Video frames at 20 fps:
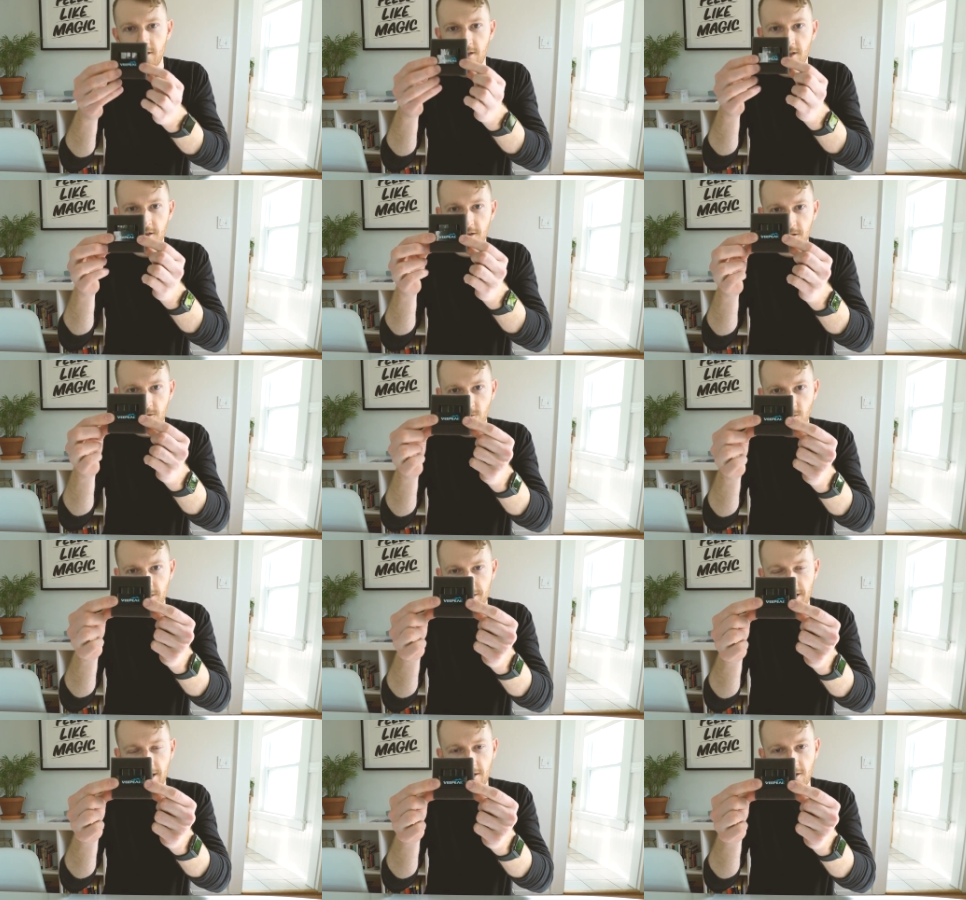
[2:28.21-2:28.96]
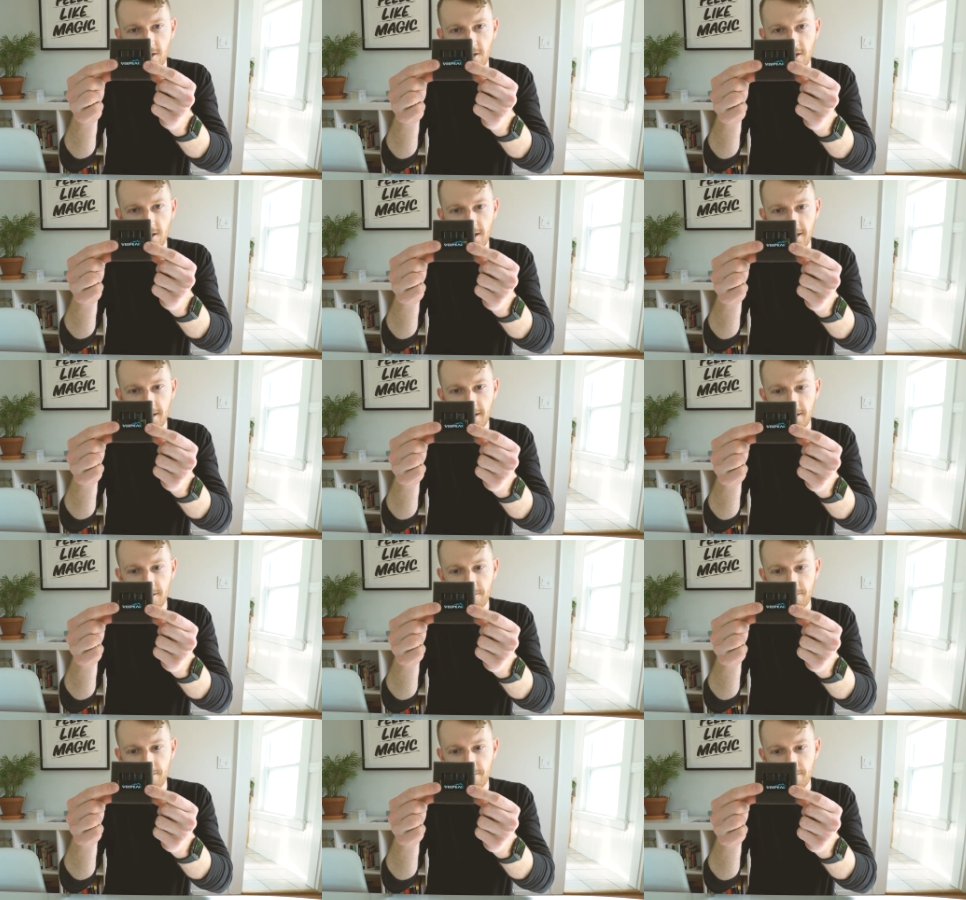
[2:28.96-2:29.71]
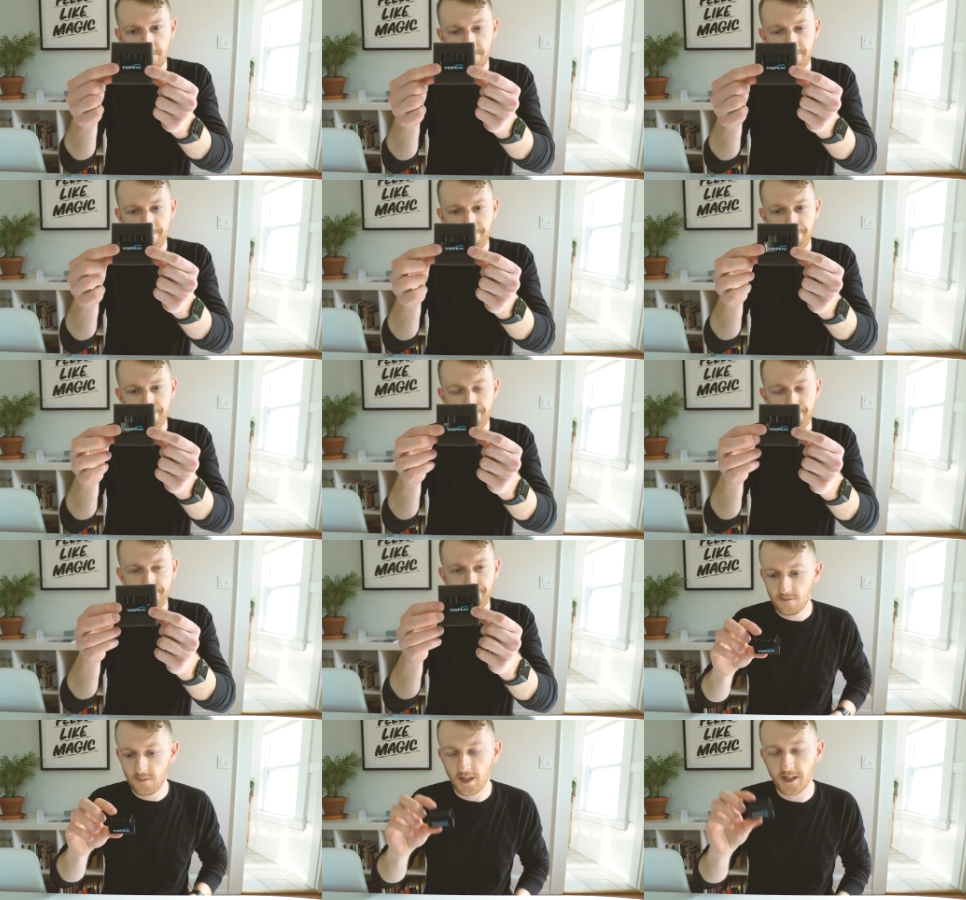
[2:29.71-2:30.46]
This is what they look like.
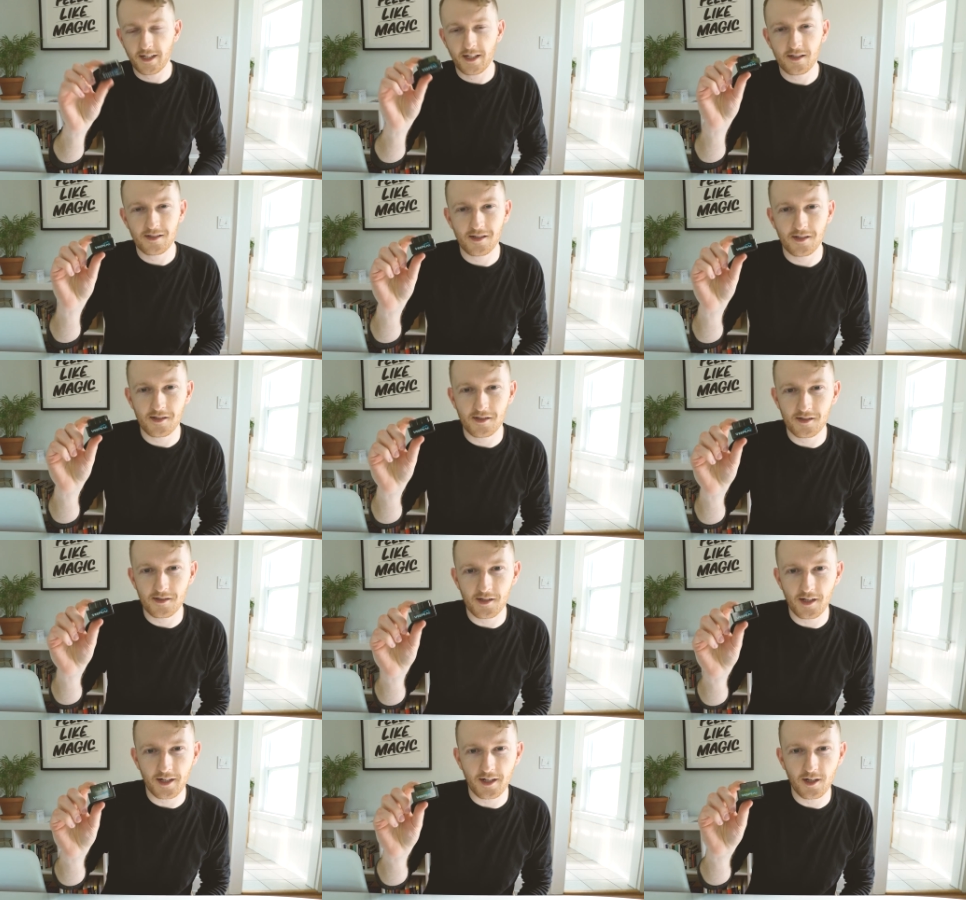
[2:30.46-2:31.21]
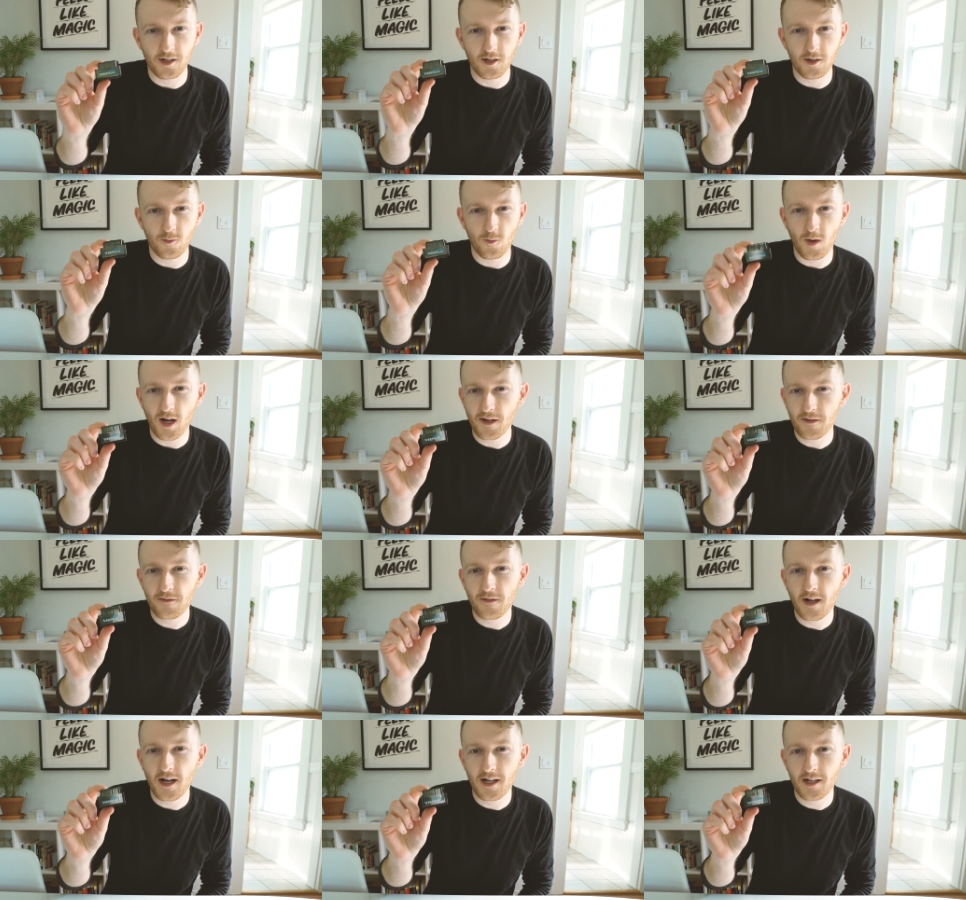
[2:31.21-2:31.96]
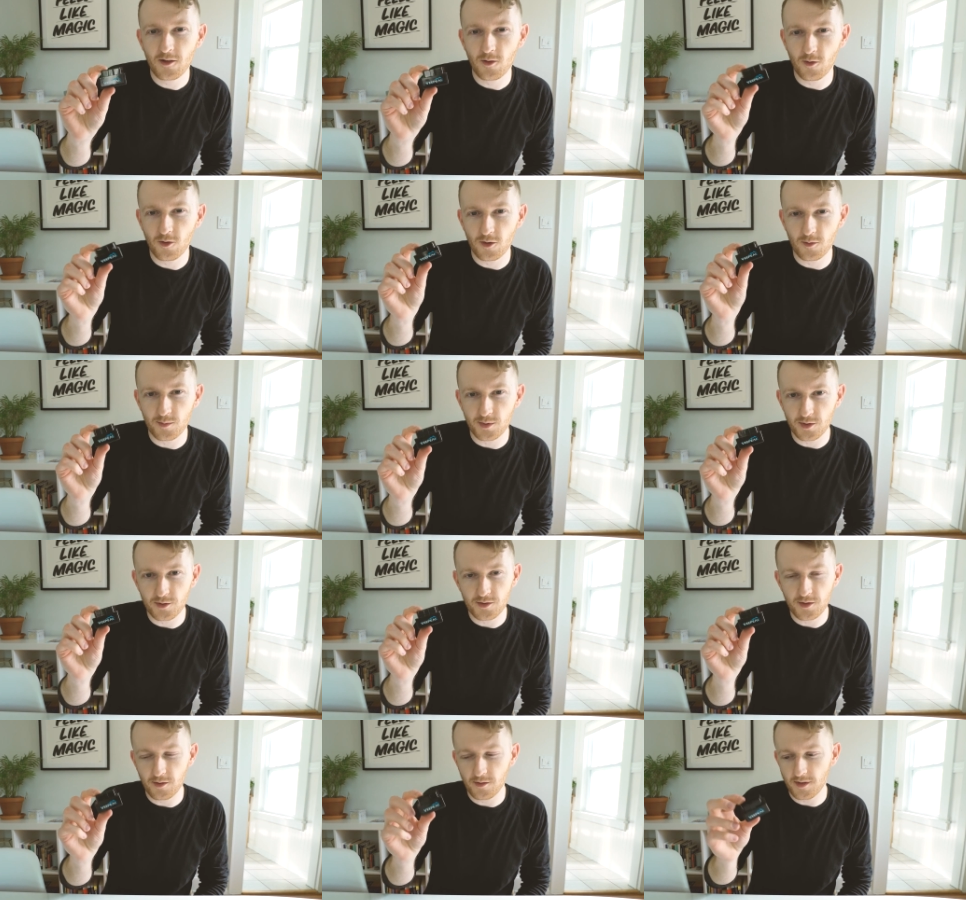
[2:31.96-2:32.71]
I guess this is like a Wi-Fi or a
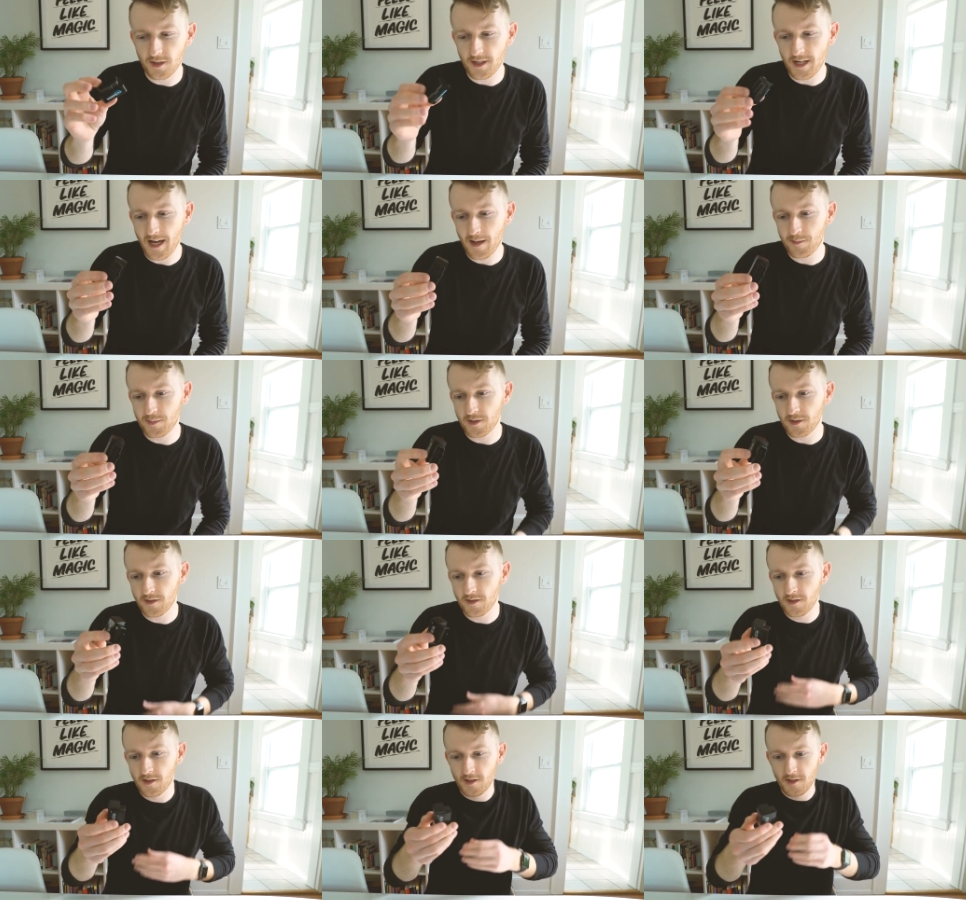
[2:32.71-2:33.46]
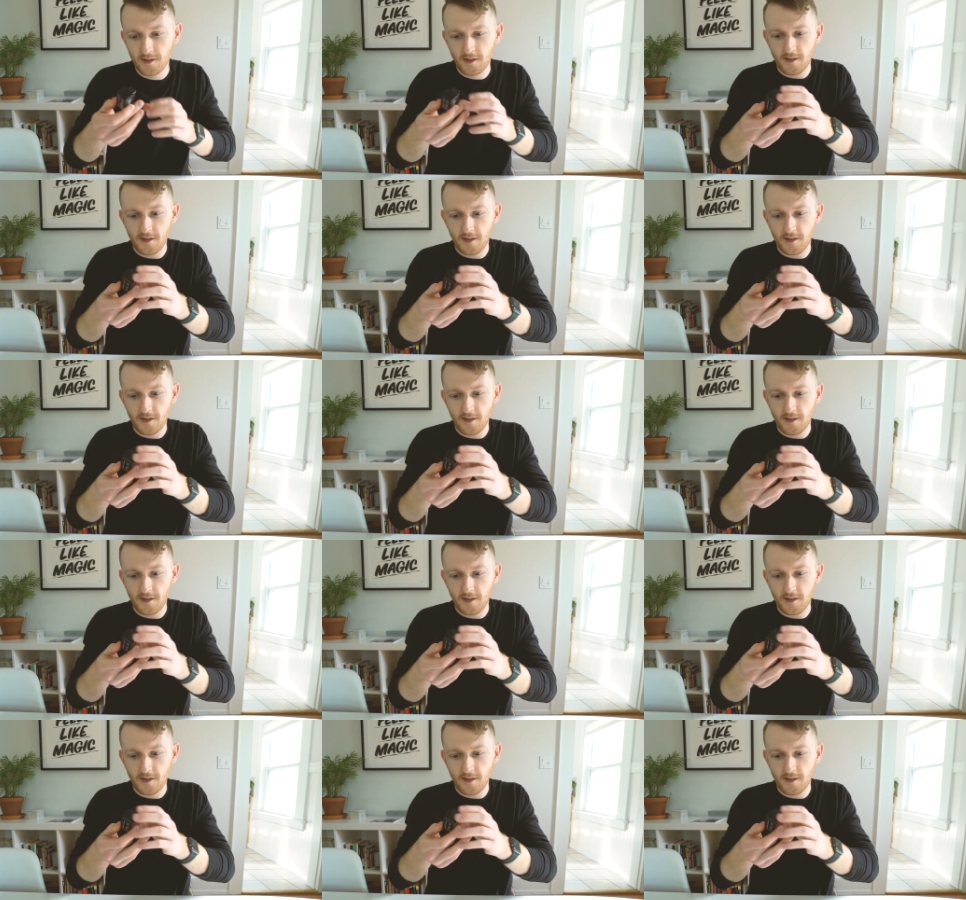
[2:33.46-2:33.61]
Bluetooth adapter.